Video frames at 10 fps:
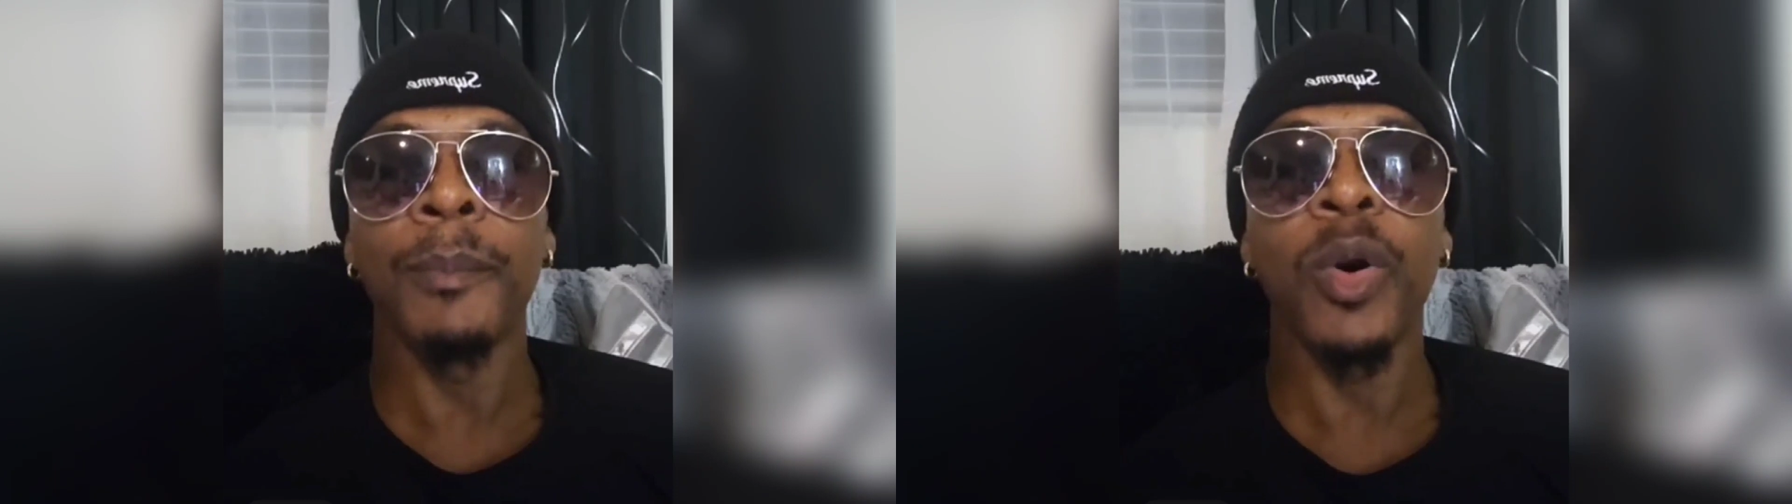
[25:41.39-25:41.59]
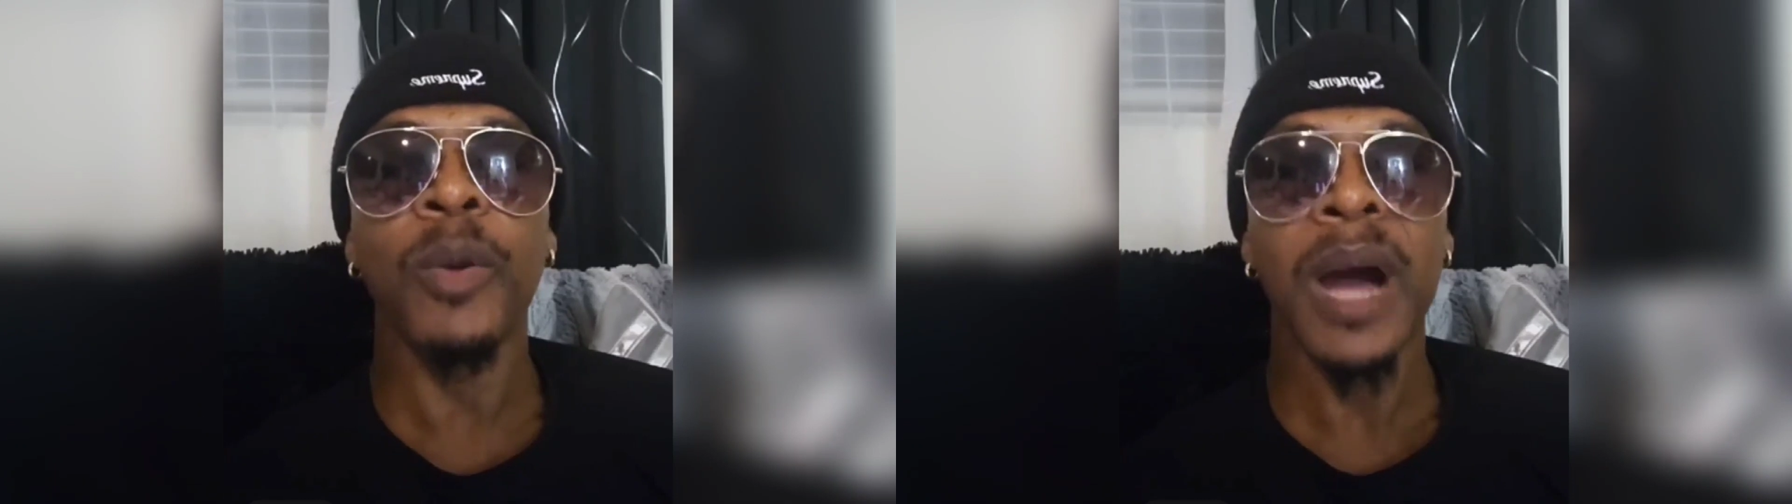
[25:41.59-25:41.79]

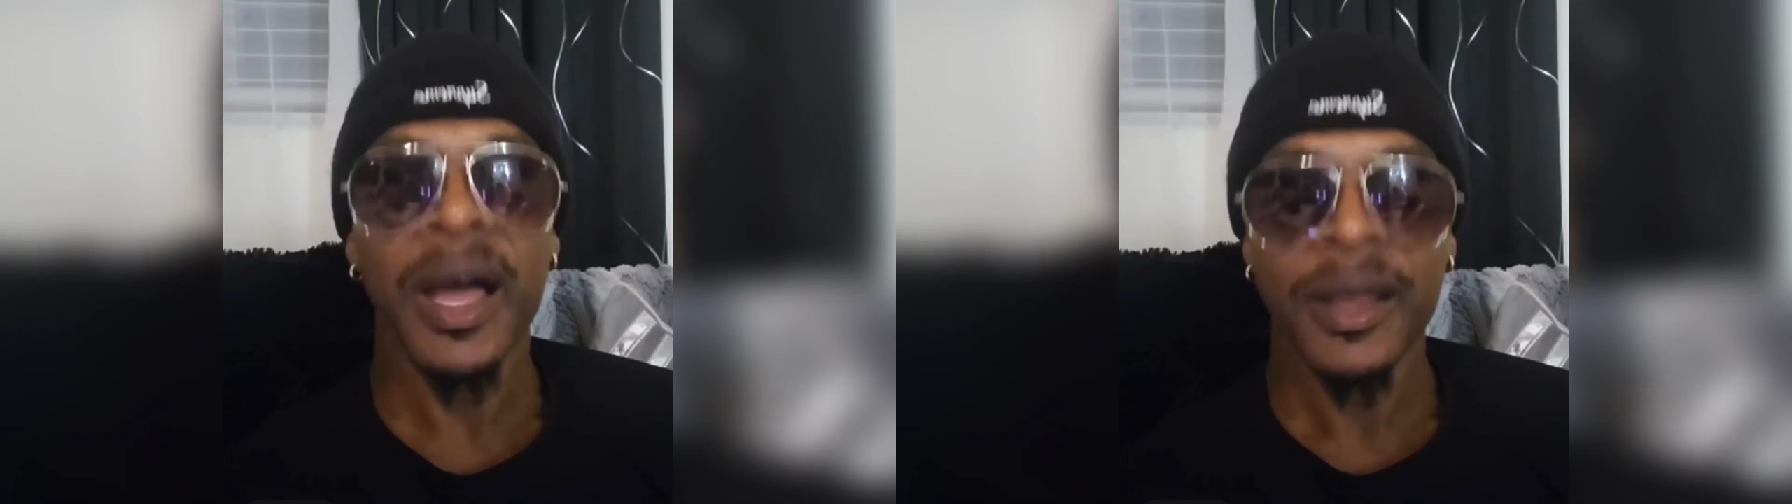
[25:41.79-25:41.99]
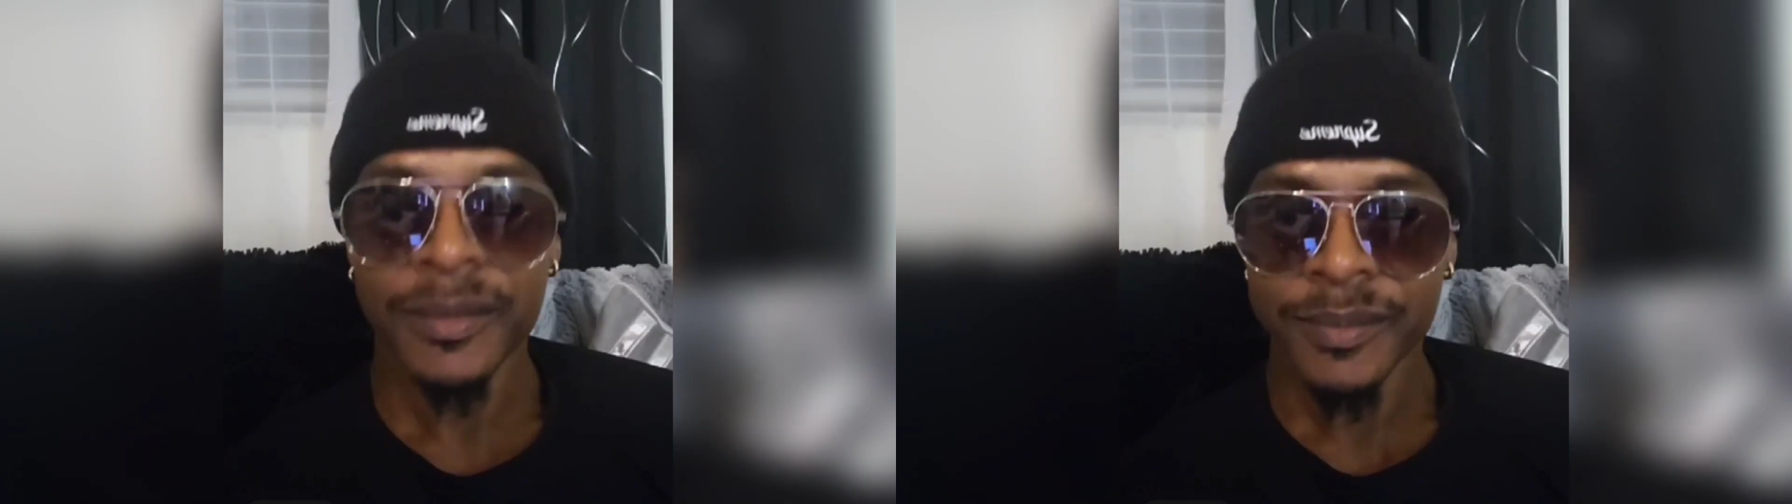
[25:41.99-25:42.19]

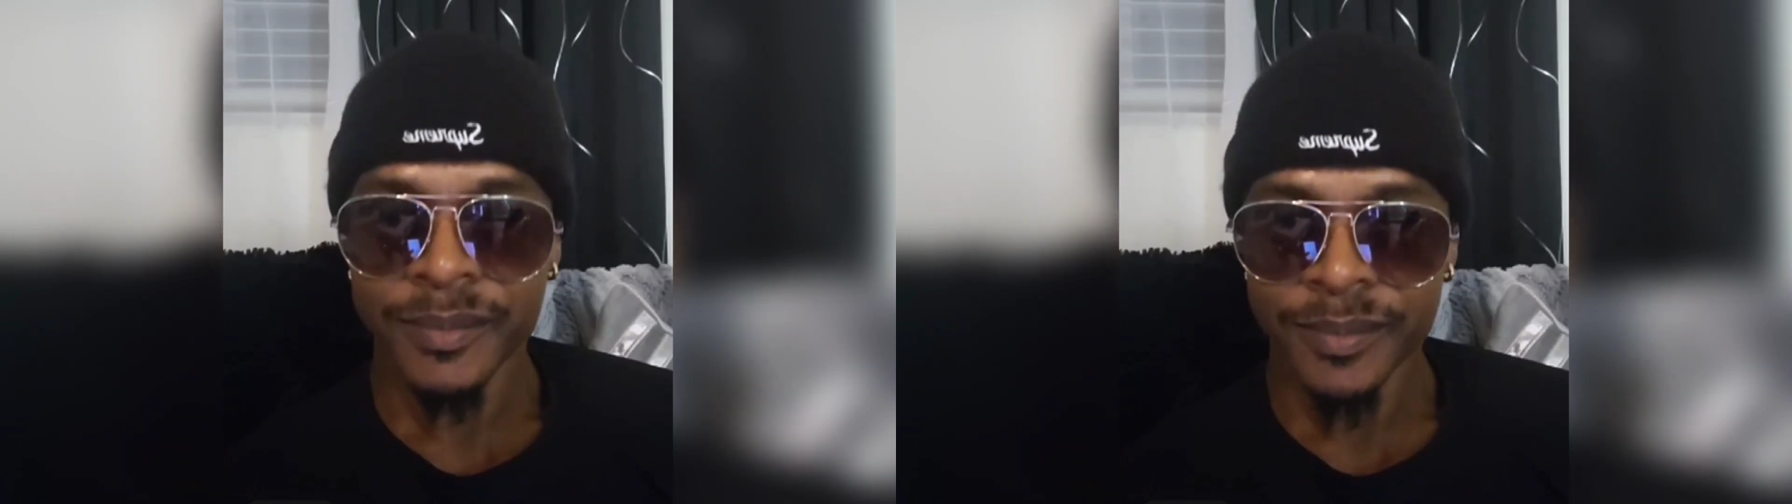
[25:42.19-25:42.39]
mama